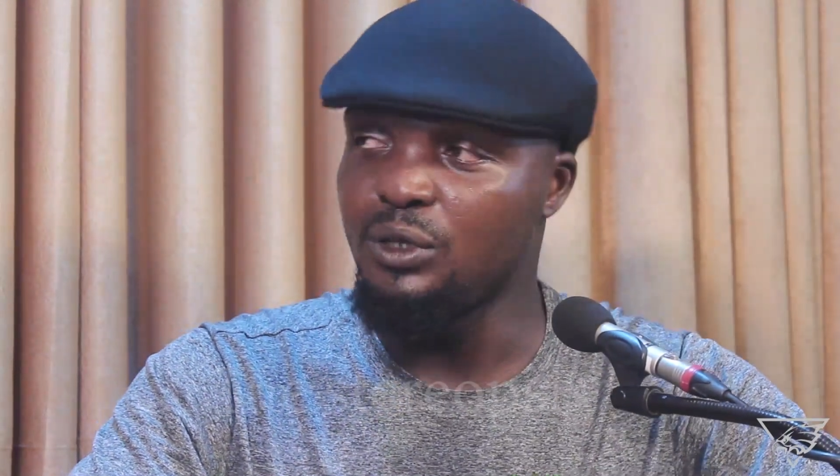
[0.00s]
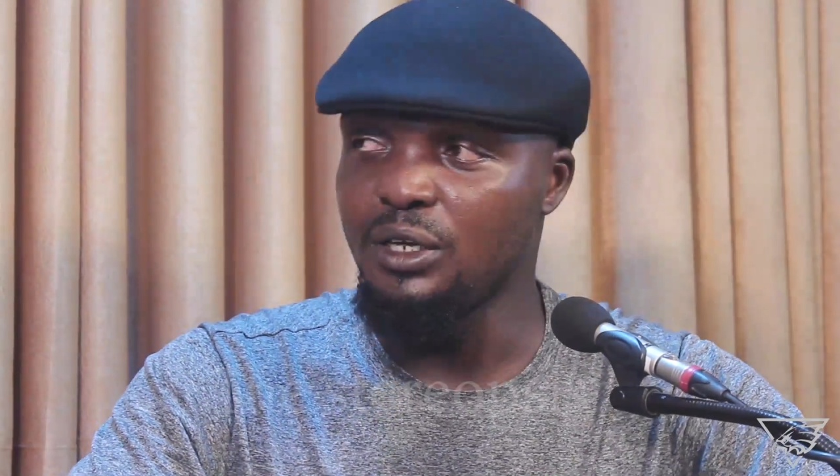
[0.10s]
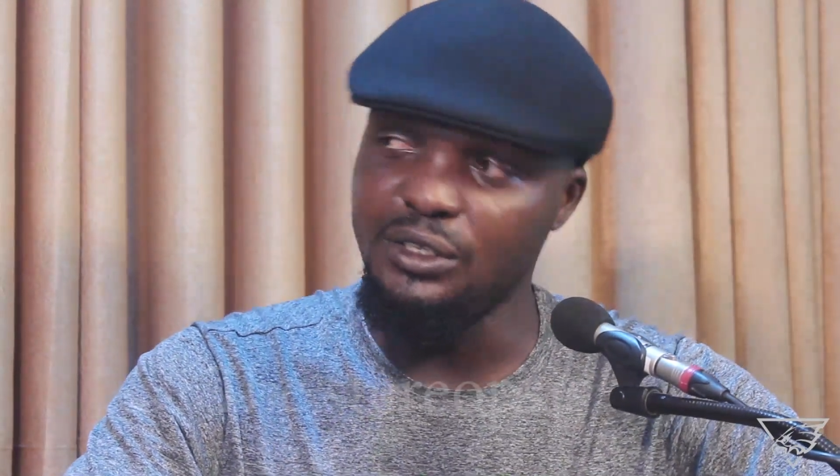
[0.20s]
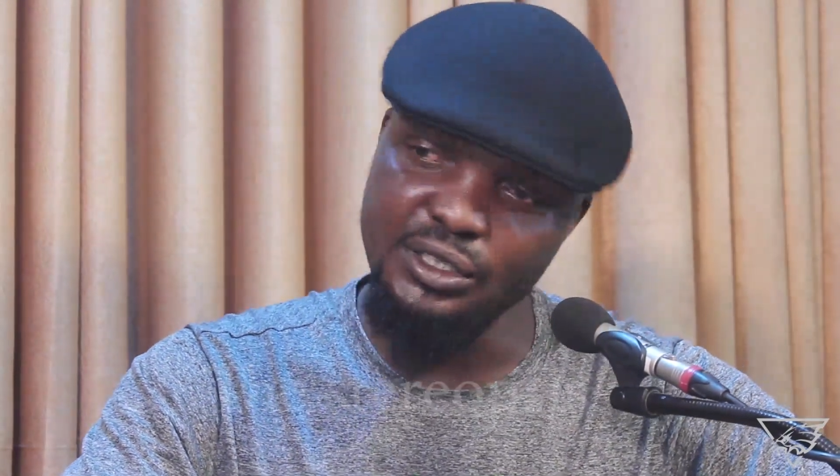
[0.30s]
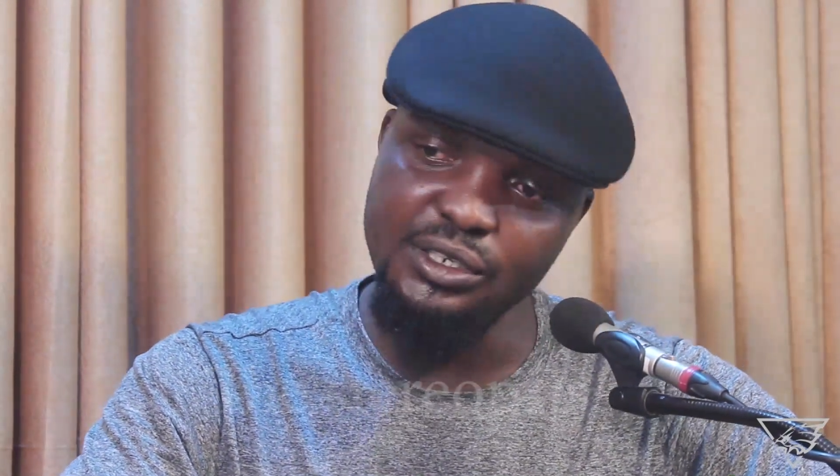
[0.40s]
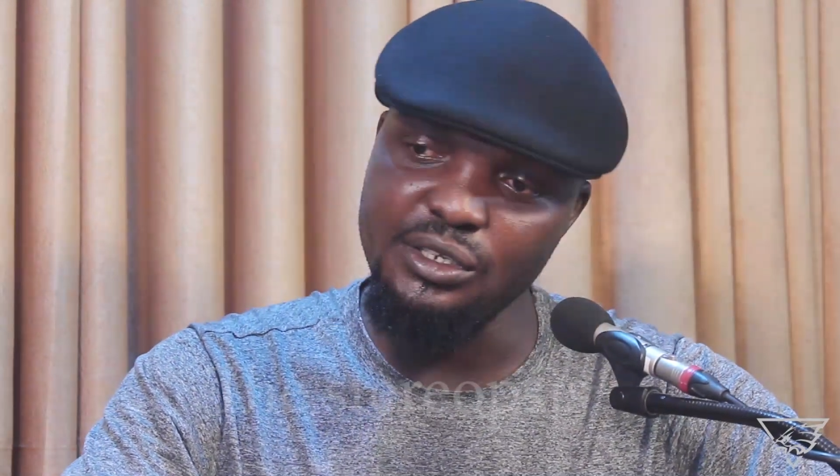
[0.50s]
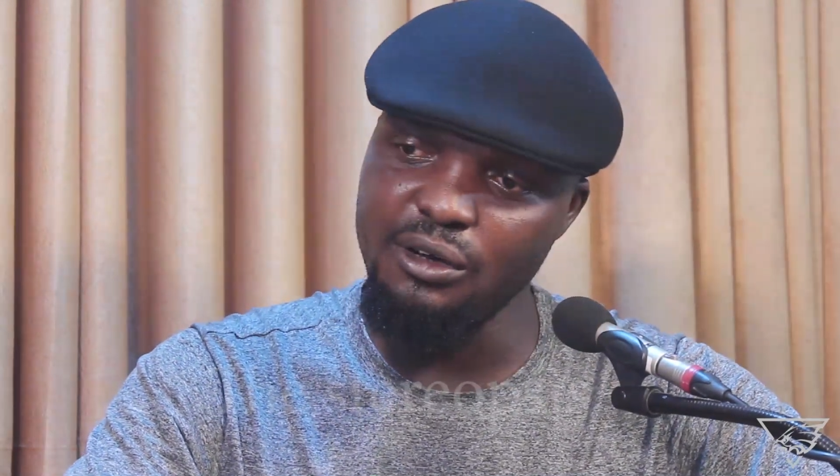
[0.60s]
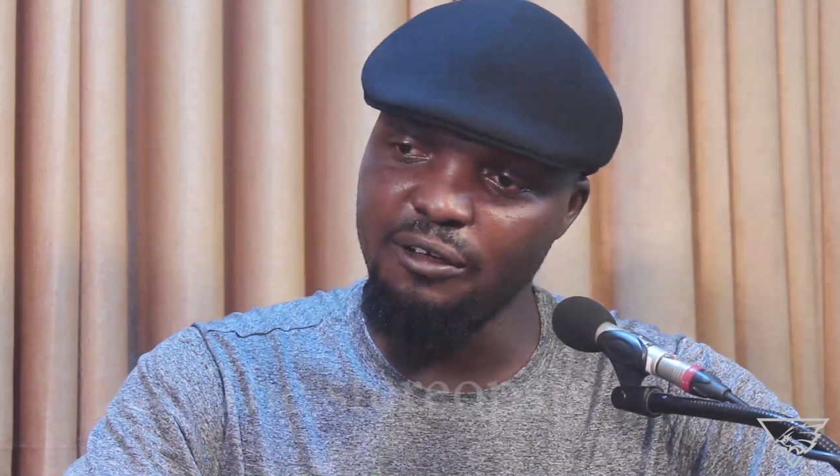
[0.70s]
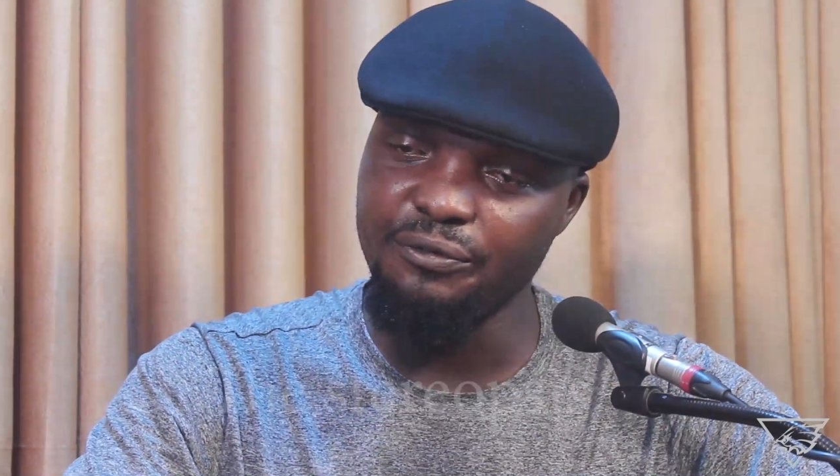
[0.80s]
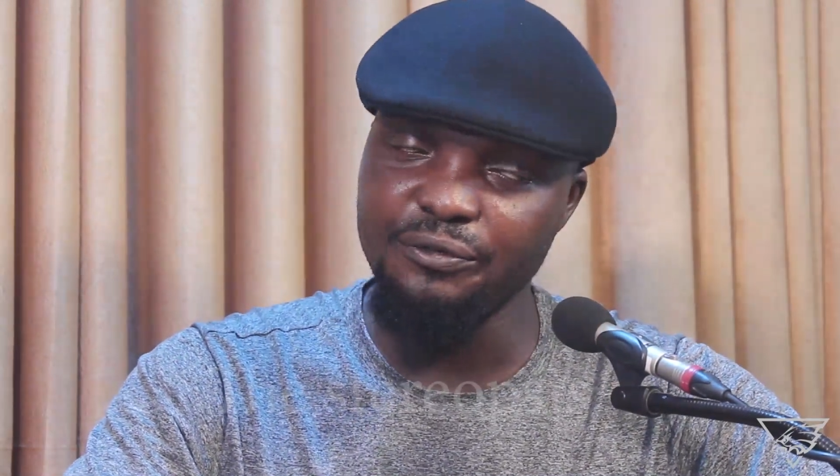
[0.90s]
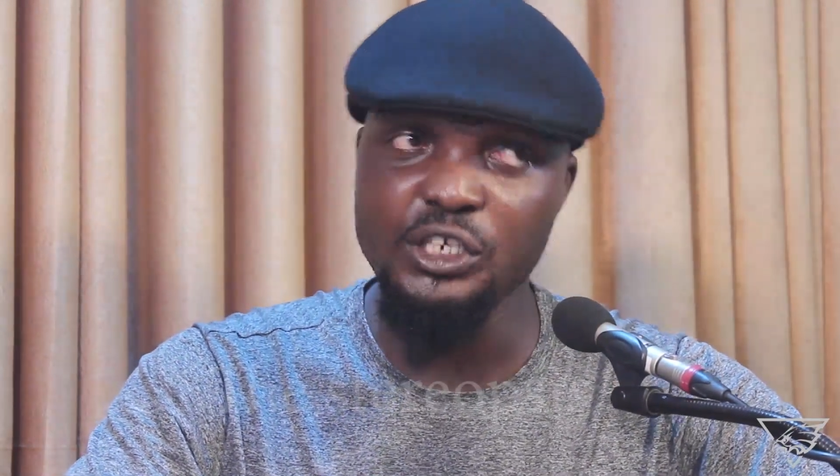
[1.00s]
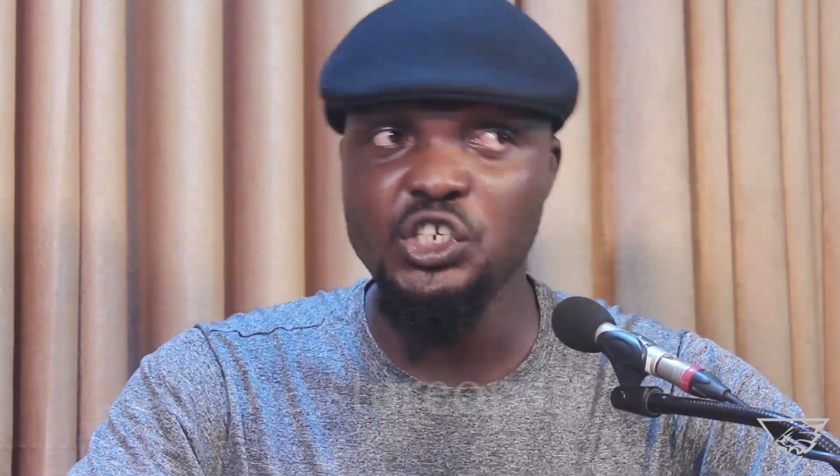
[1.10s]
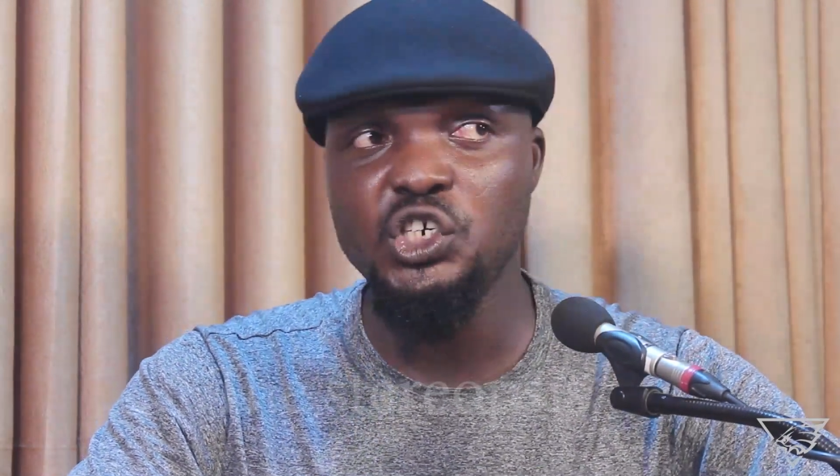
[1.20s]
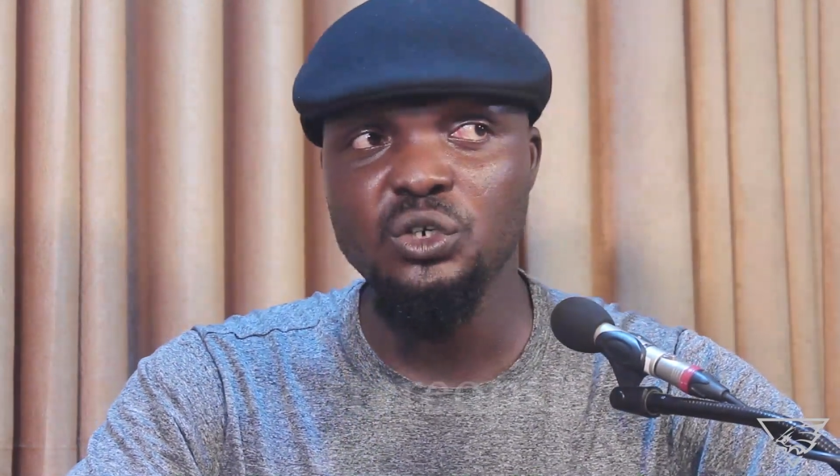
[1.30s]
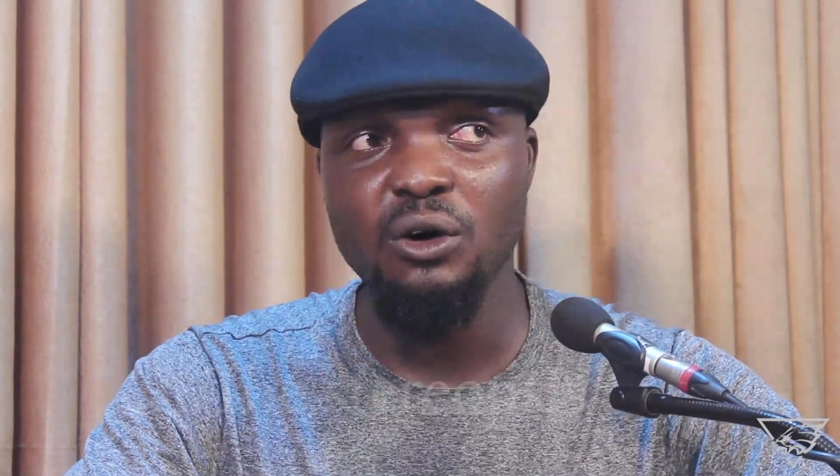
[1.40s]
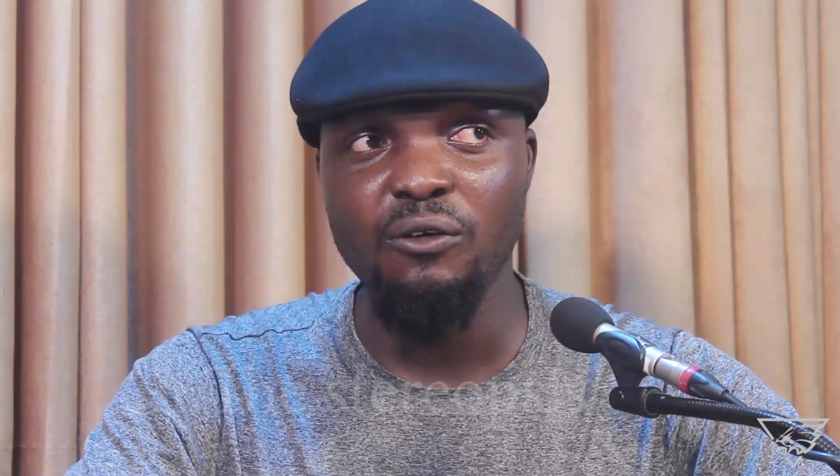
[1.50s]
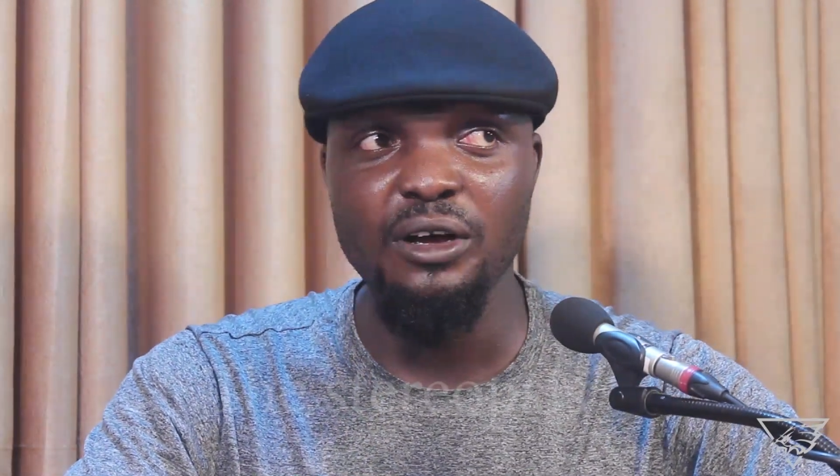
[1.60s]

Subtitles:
authenticity of each